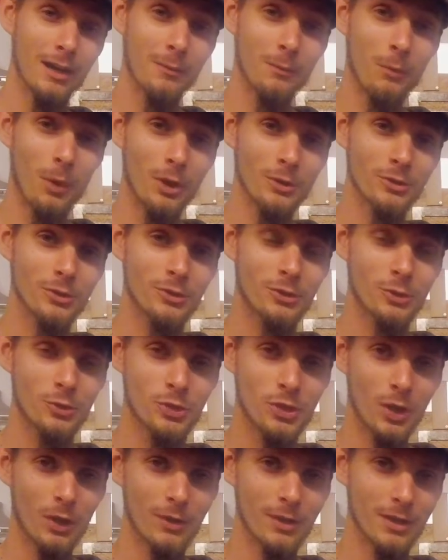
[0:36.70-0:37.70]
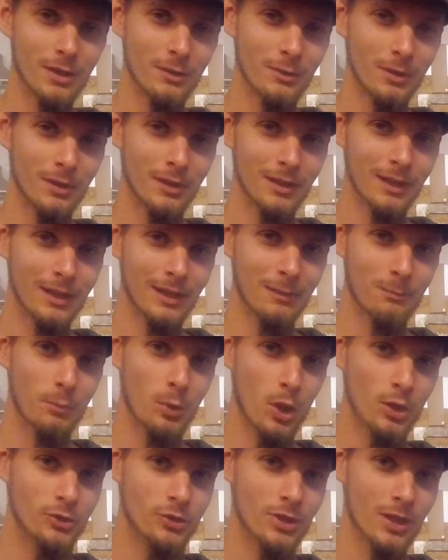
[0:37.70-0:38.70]
want to show you a little
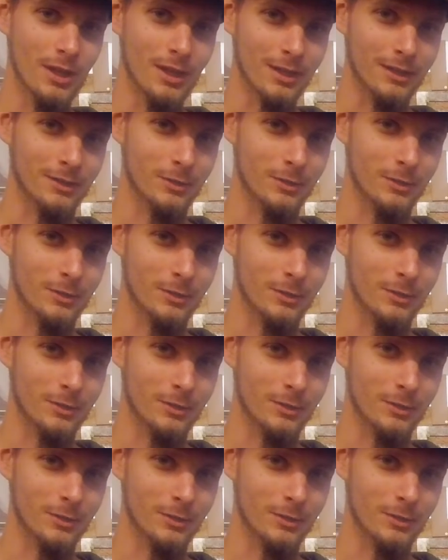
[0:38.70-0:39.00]
project